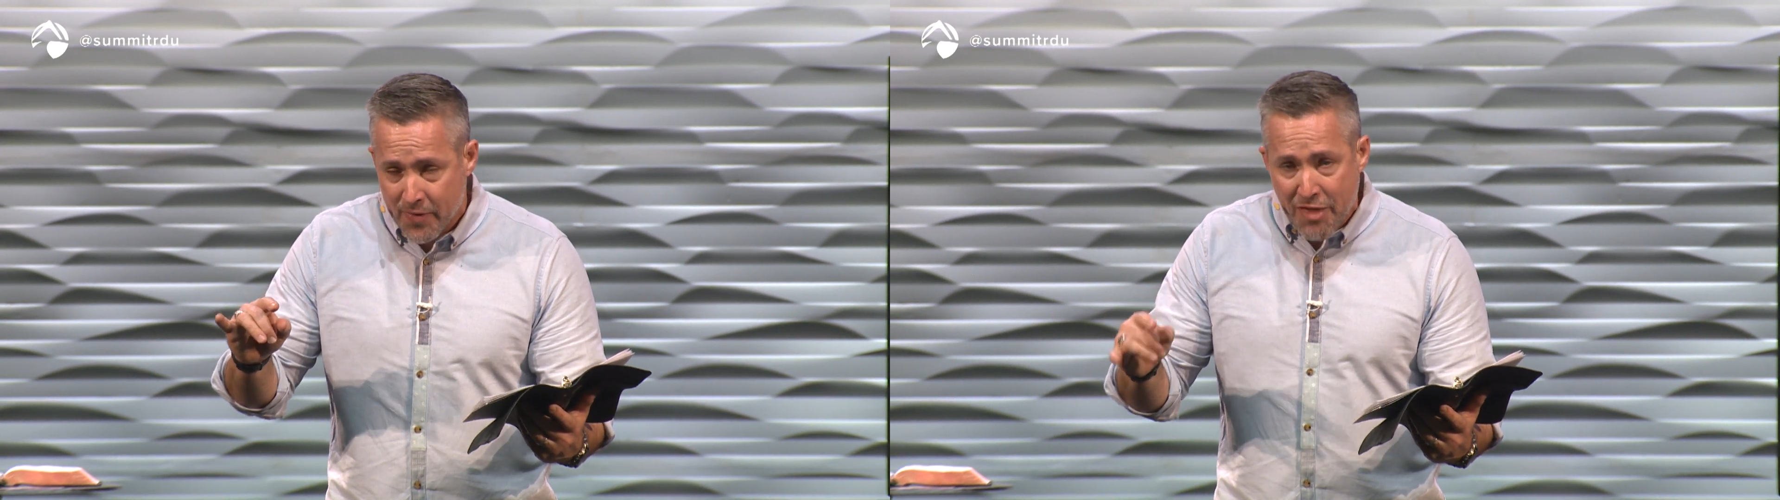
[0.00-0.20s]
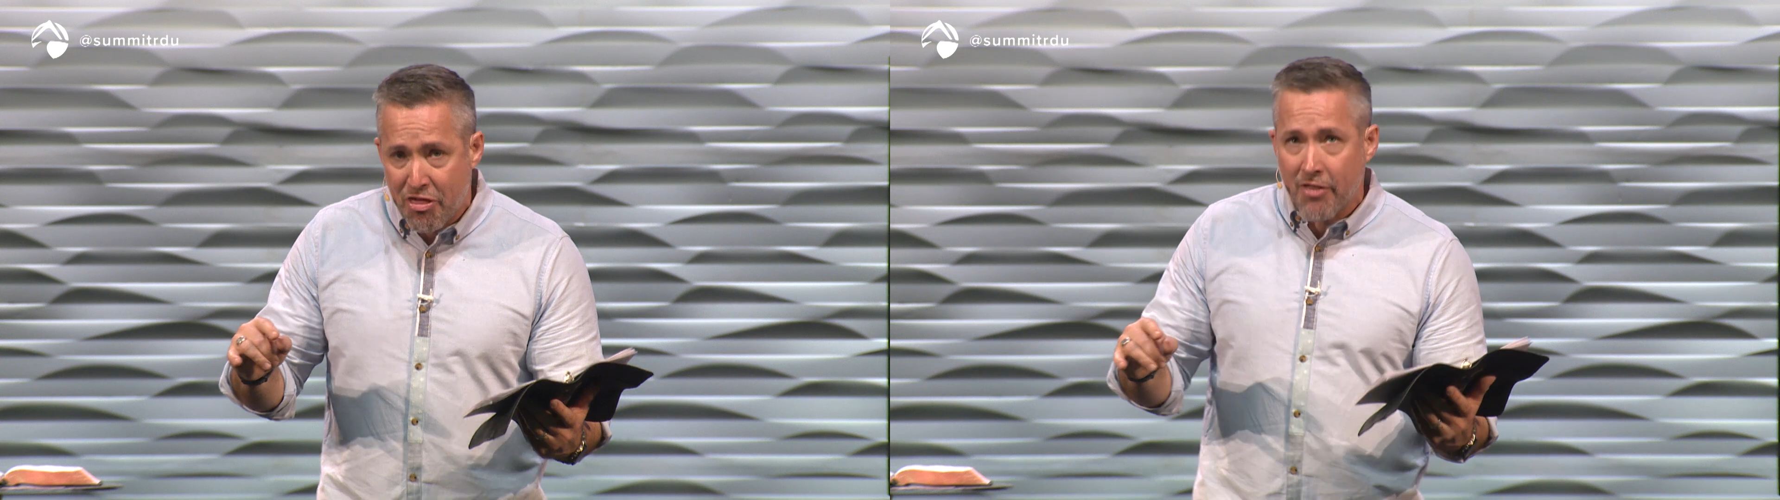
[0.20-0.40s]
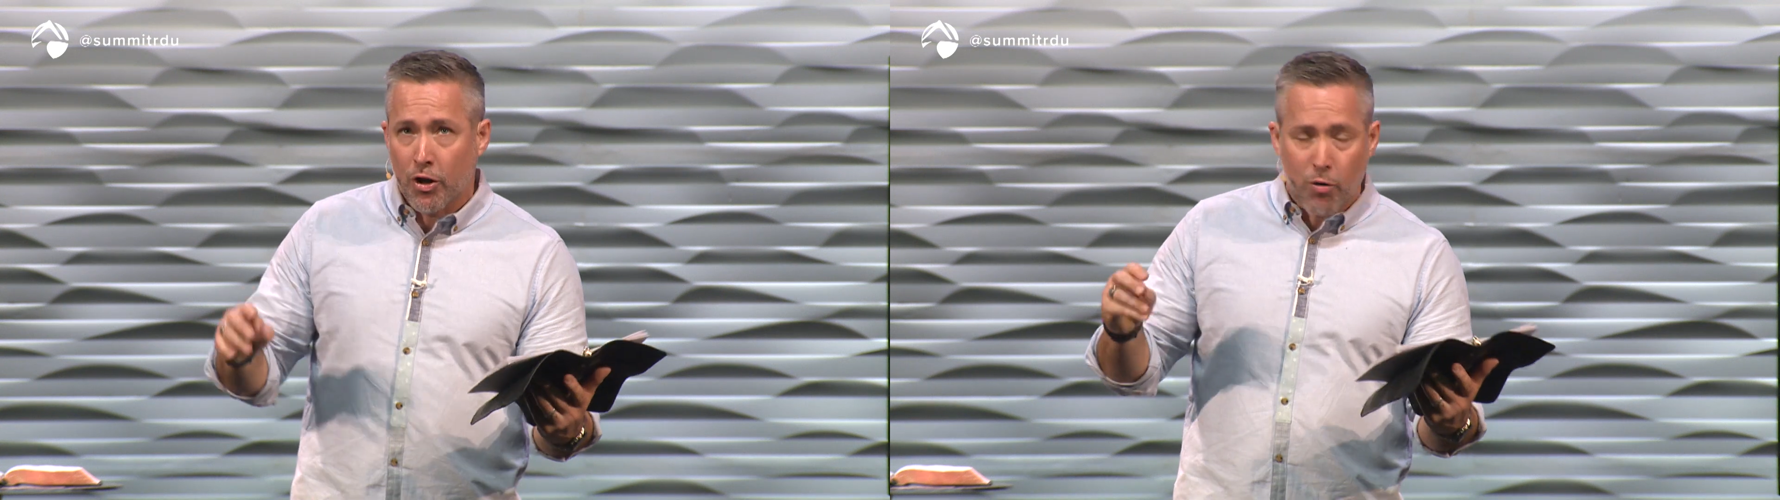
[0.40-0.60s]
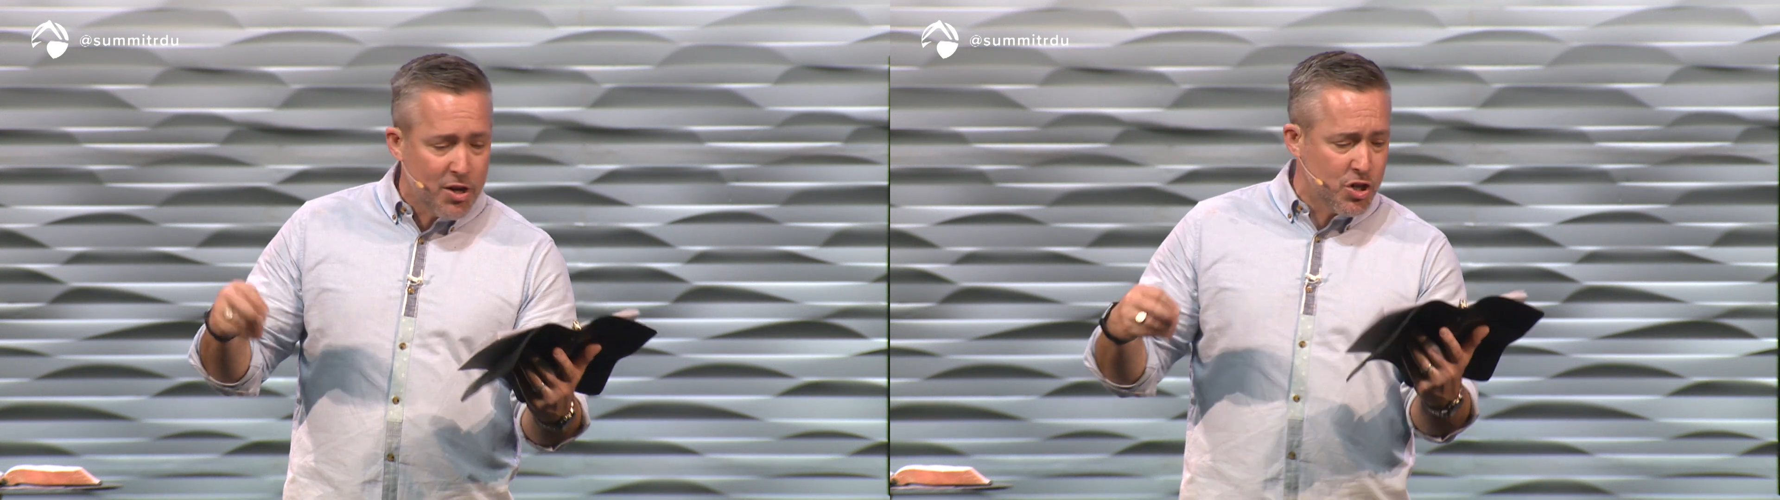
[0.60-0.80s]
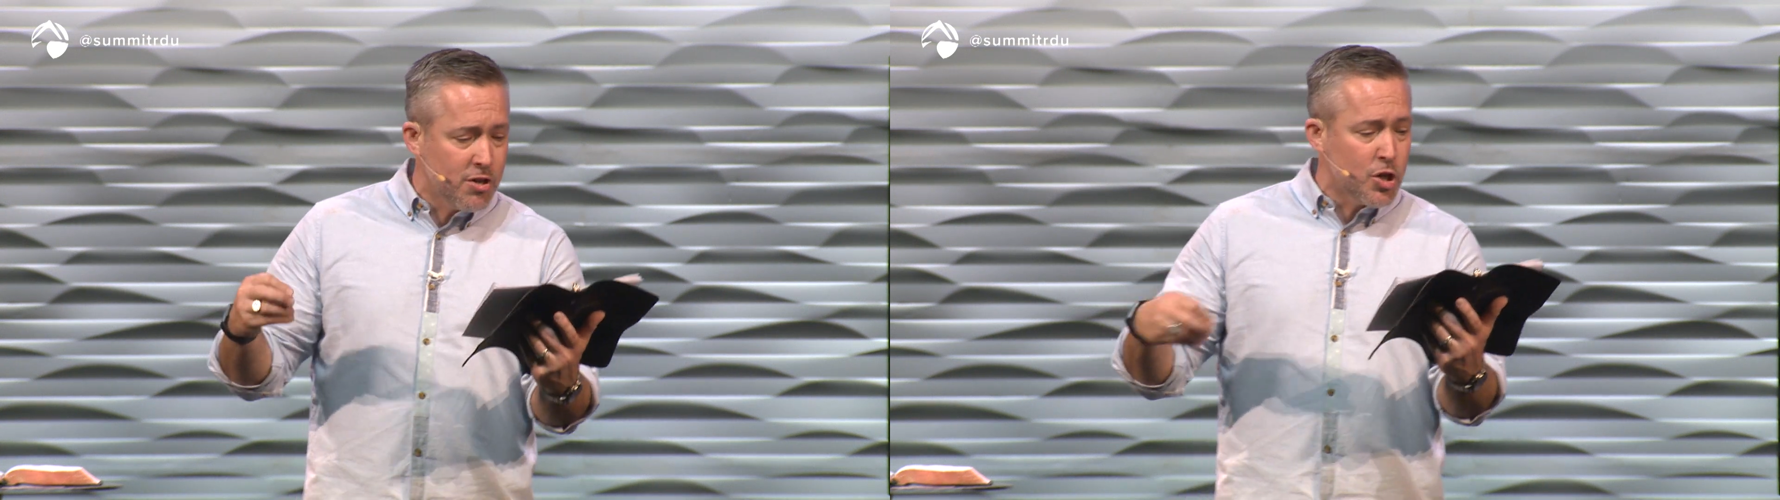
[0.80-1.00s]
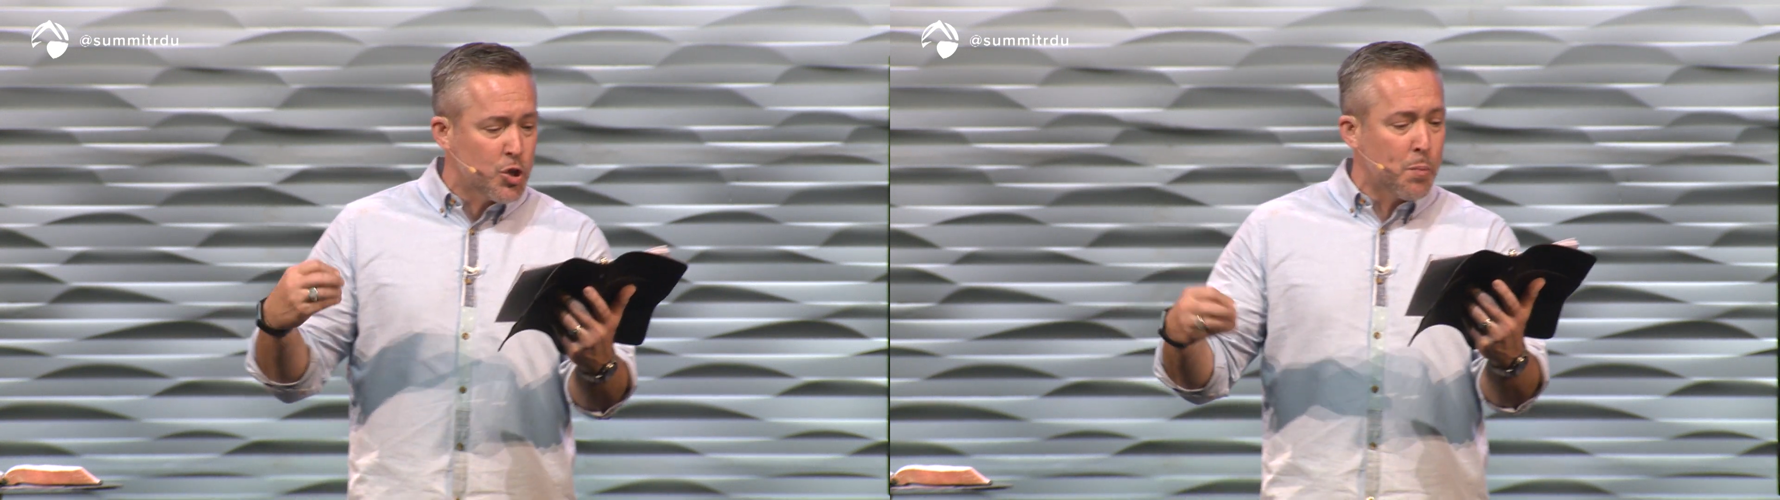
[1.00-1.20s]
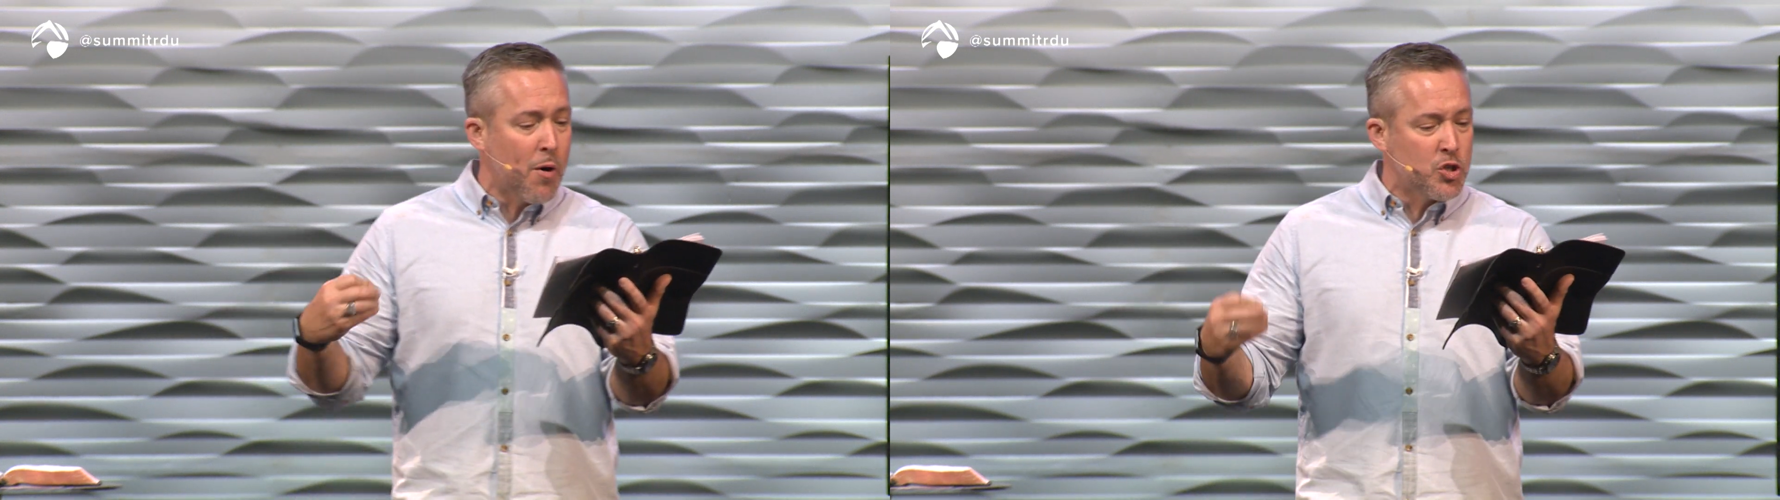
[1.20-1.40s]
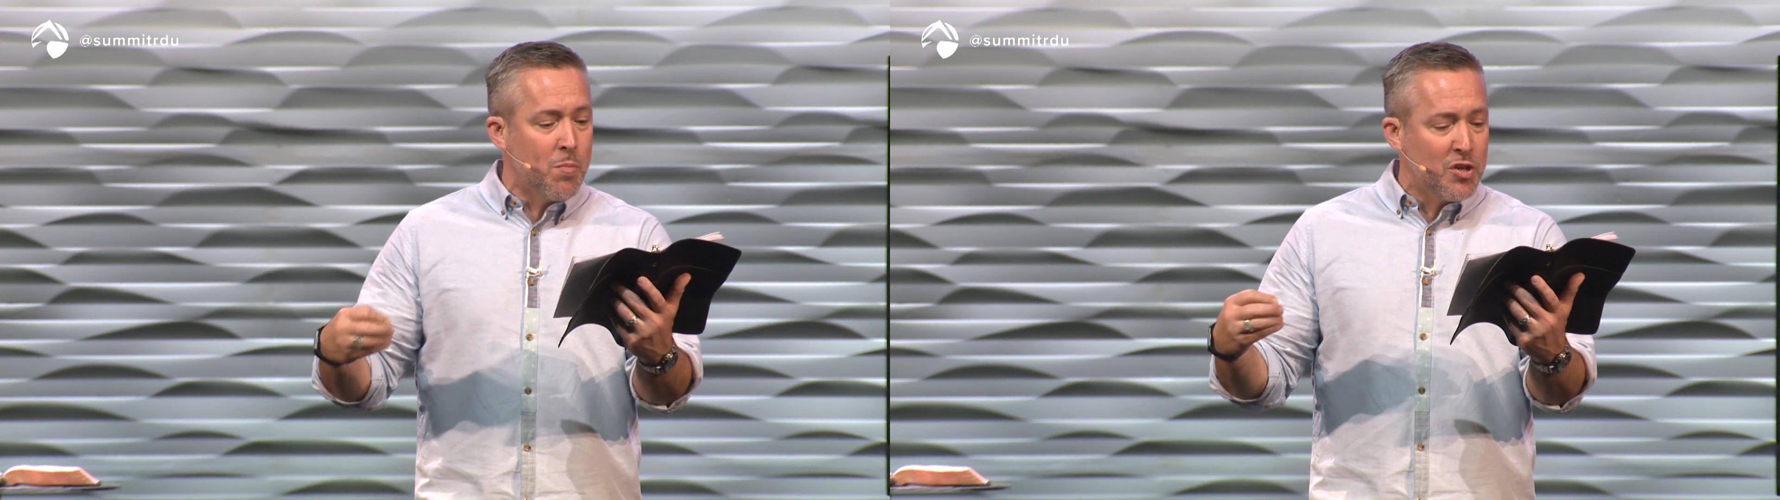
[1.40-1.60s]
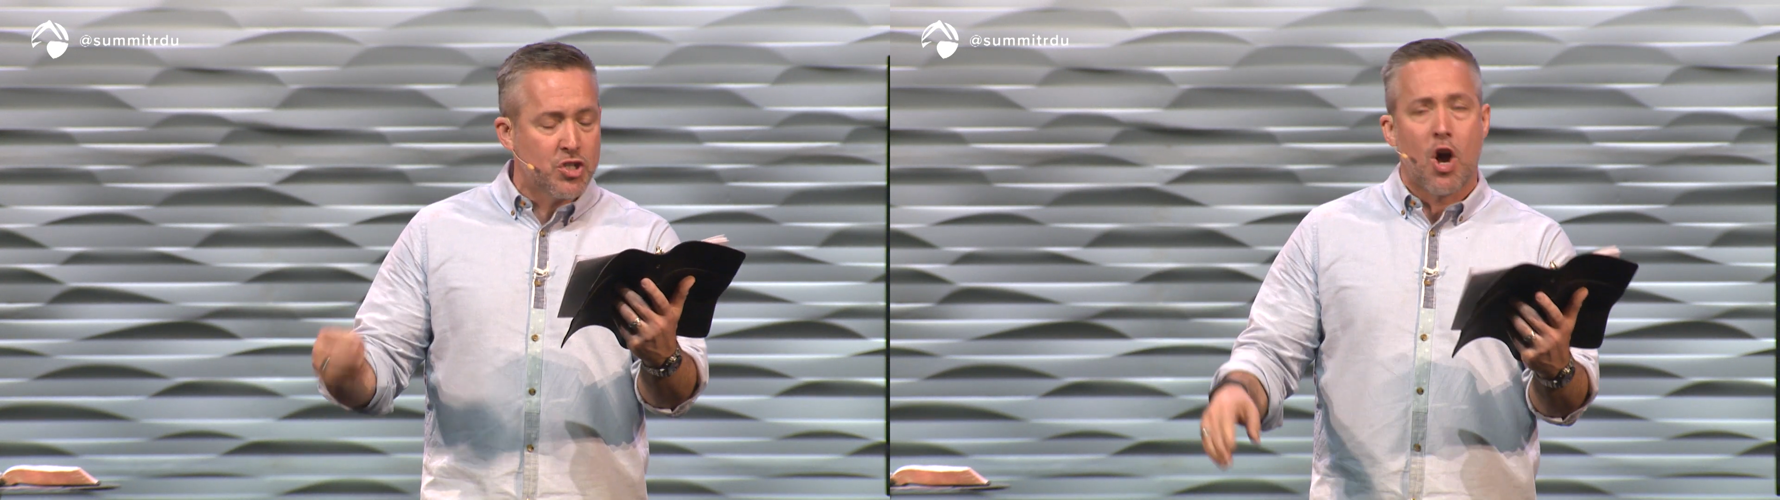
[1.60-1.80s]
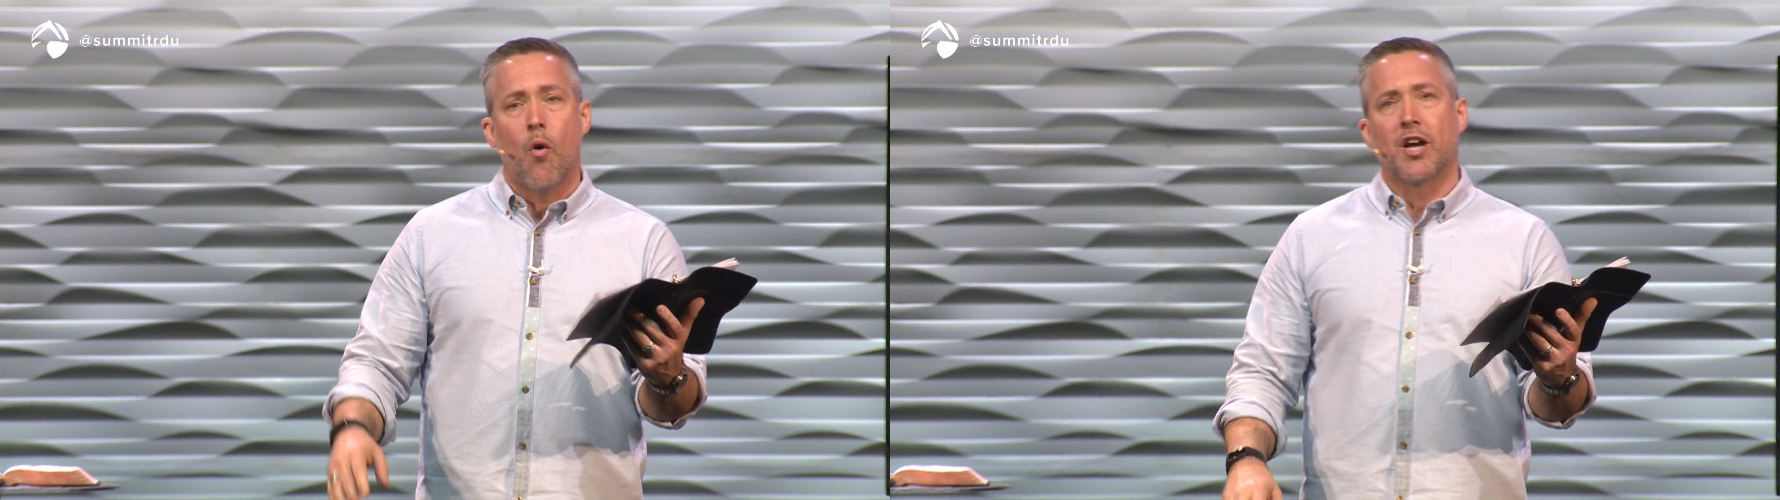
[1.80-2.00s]
They think that Christians are supposed to be
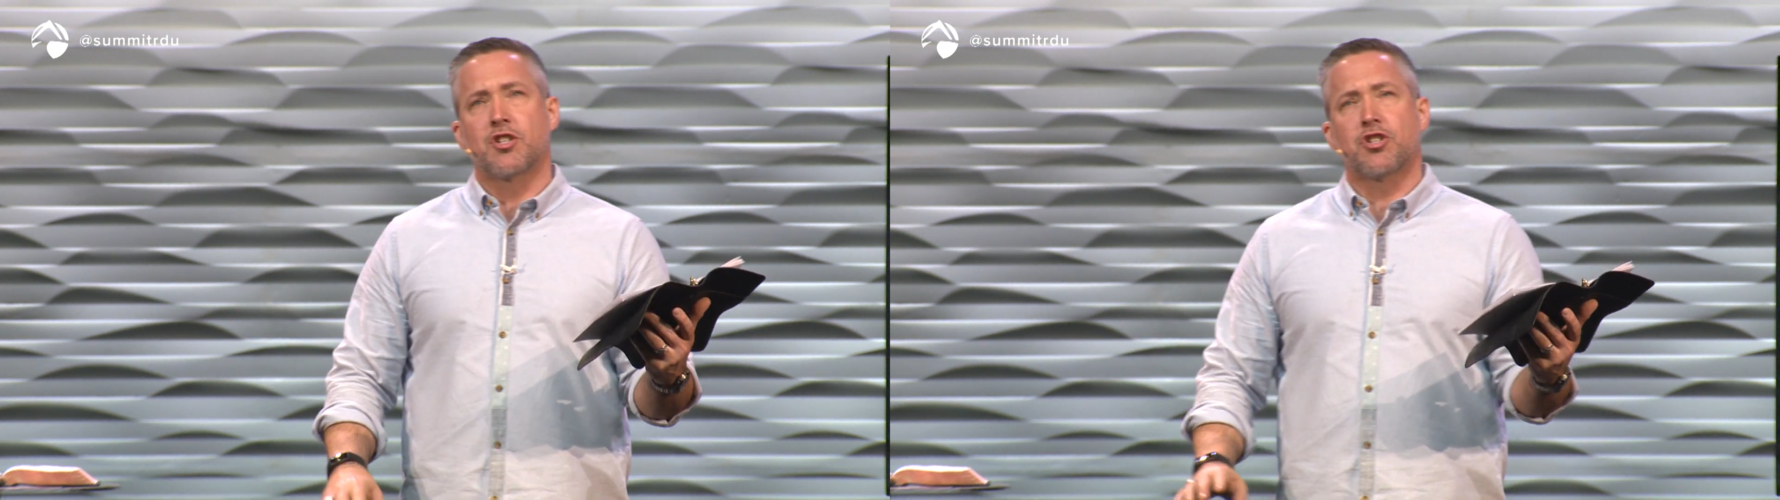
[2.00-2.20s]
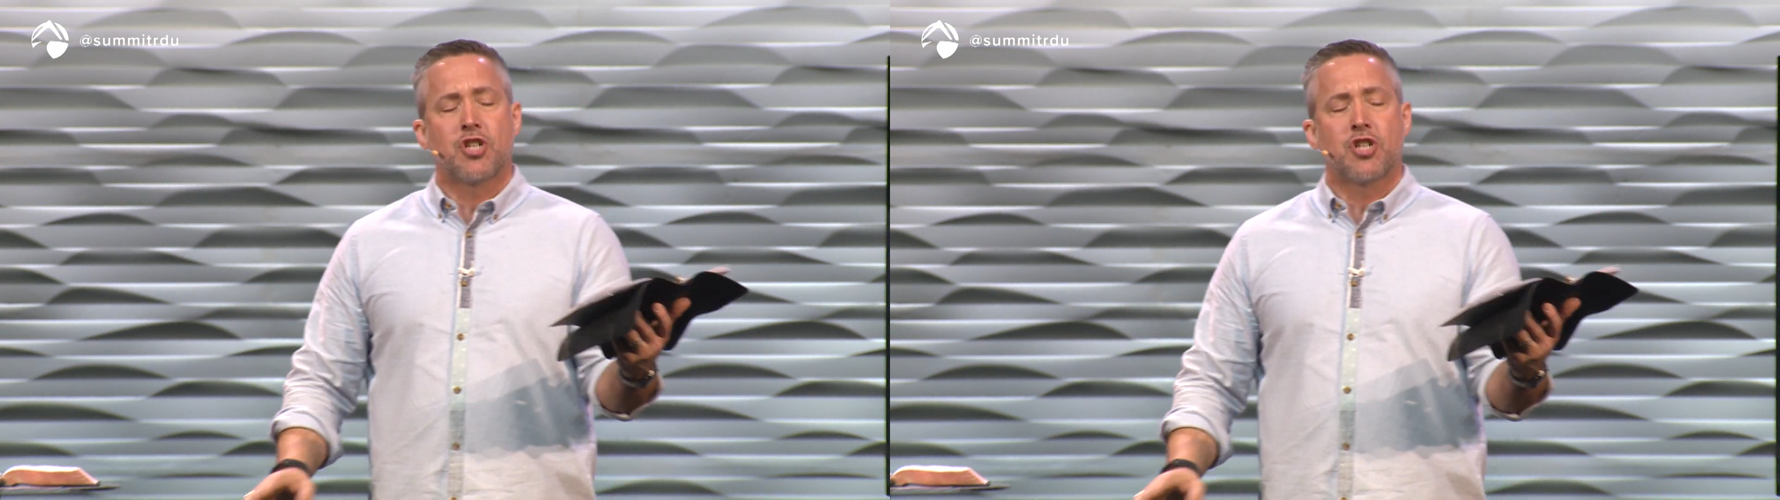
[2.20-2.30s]
Stoics.